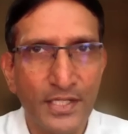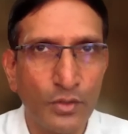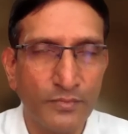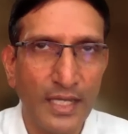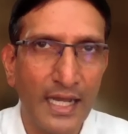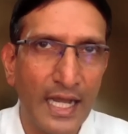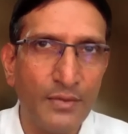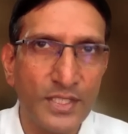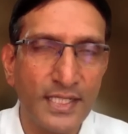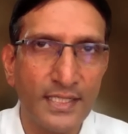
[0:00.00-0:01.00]
so I
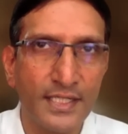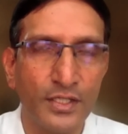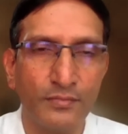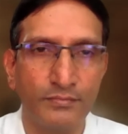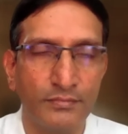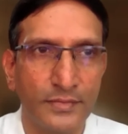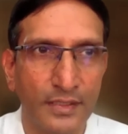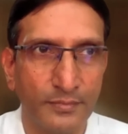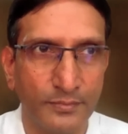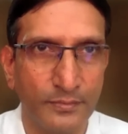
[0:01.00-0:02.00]
would say that
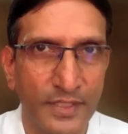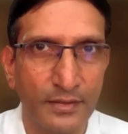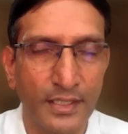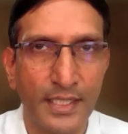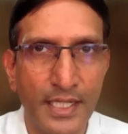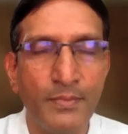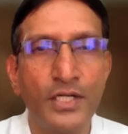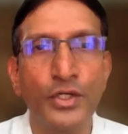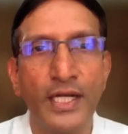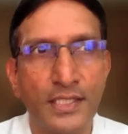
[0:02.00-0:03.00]
the key
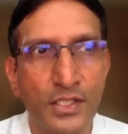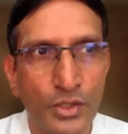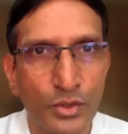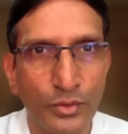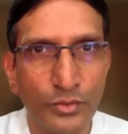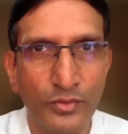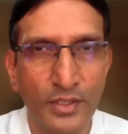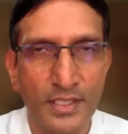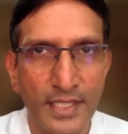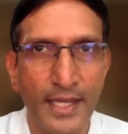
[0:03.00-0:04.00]
military lessons to
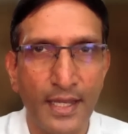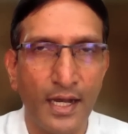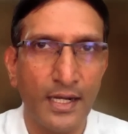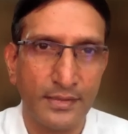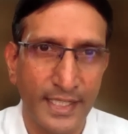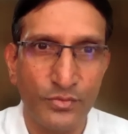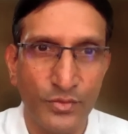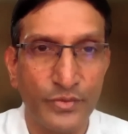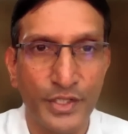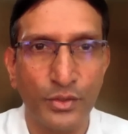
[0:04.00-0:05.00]
say are things
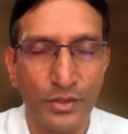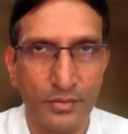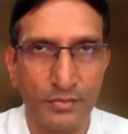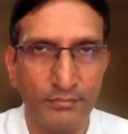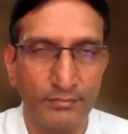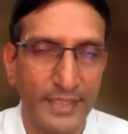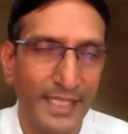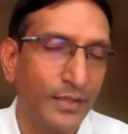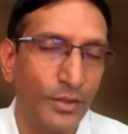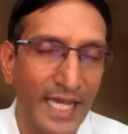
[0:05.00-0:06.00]
which we should
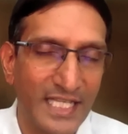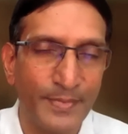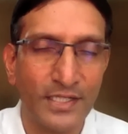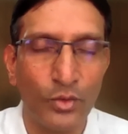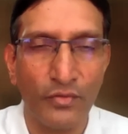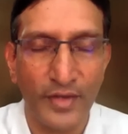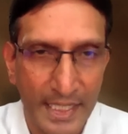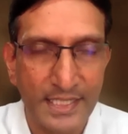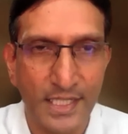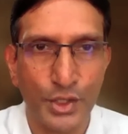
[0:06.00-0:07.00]
expect out of
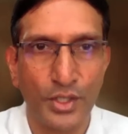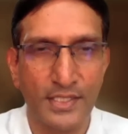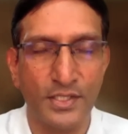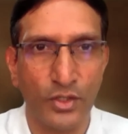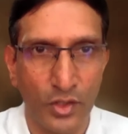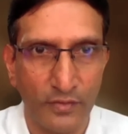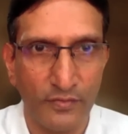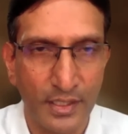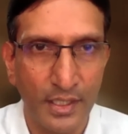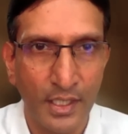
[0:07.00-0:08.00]
any such crisis or
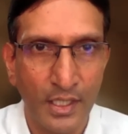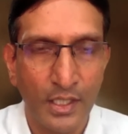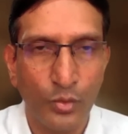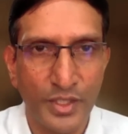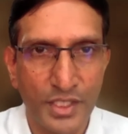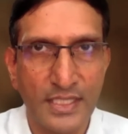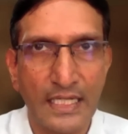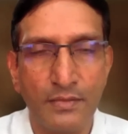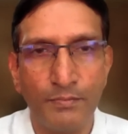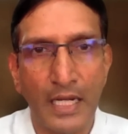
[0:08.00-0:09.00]
conflict, which is
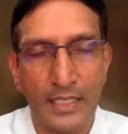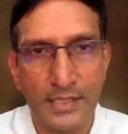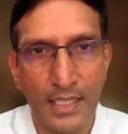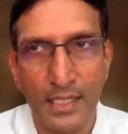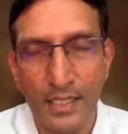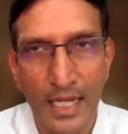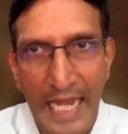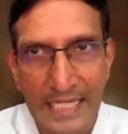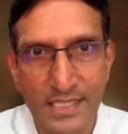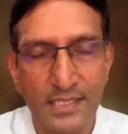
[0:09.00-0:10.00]
that Pakistan
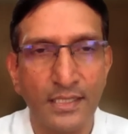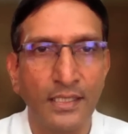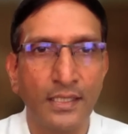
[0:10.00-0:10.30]
has